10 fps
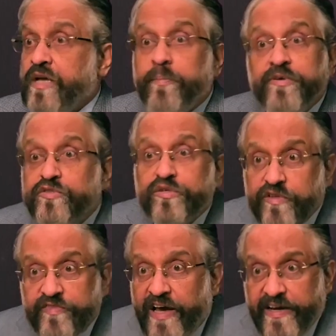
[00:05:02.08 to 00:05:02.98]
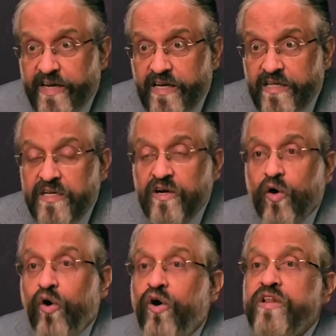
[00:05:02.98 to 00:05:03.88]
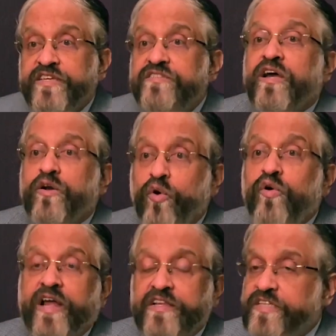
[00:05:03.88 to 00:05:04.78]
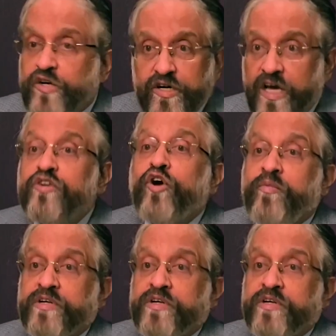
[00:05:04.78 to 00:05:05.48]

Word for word: Episodes of diarrhea. All these are known and they are not uncommon.